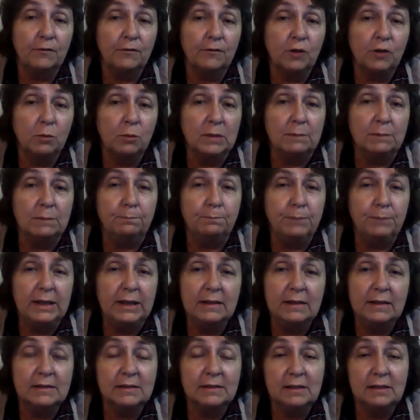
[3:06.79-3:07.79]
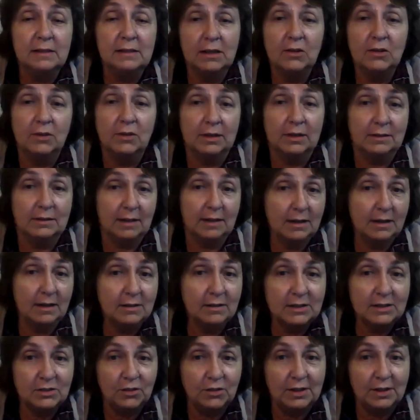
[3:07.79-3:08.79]
from a big secret
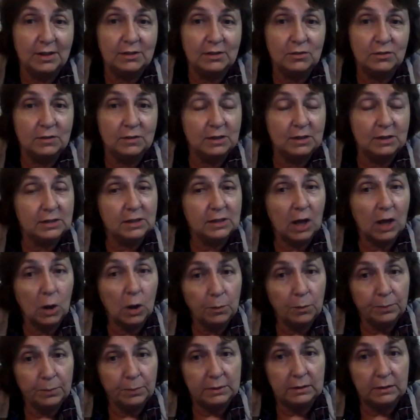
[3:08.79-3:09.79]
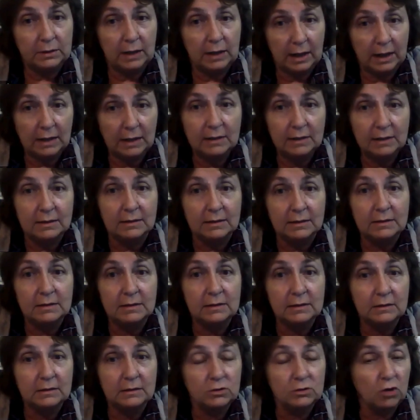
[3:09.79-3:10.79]
industry to this open-ended,
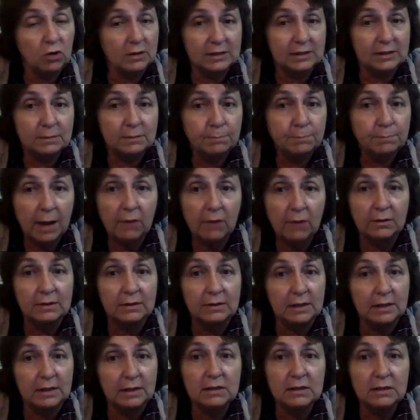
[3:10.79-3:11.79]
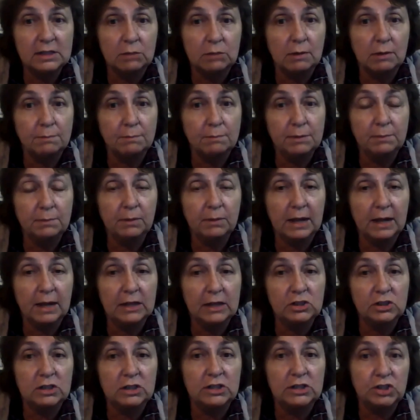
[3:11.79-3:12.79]
transparent industry where people
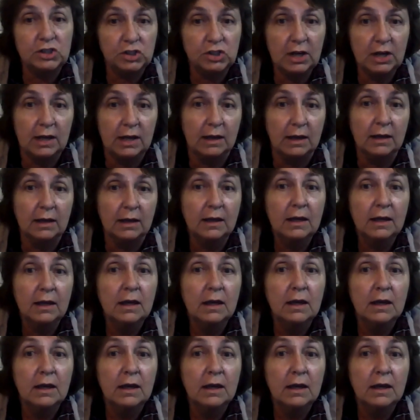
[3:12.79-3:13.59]
actually share